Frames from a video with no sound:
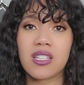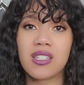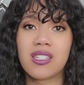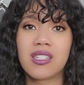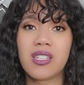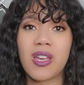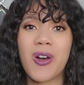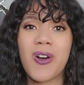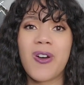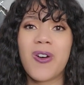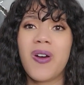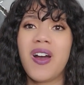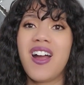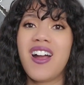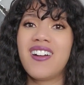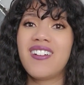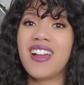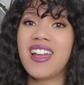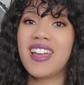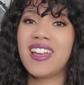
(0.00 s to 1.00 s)
So,
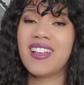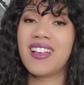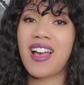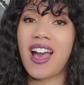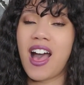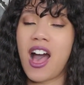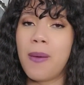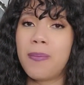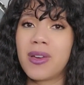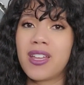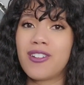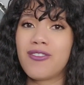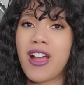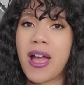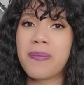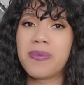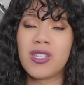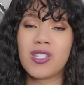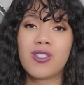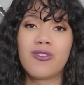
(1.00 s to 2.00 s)
alright, I'm going to
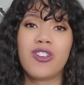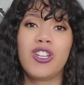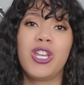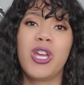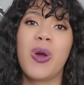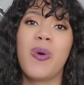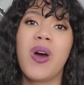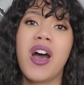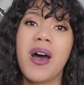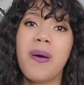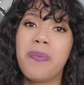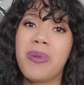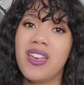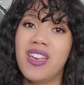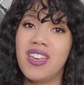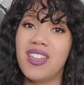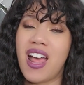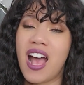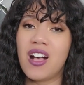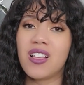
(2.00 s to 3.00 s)
wrap this video up
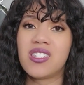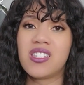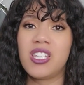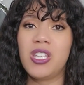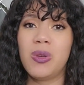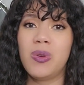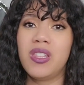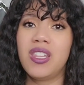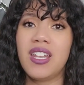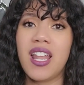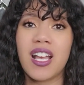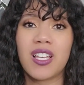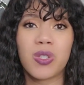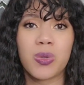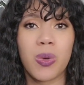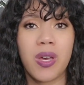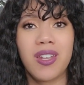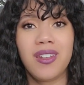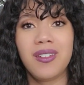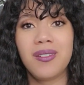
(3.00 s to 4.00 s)
and I'll see you in the next
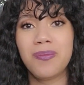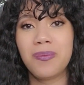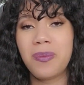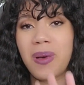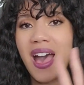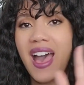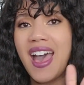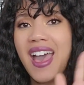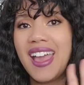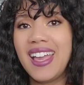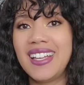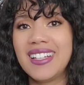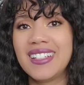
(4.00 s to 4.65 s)
one. Bye!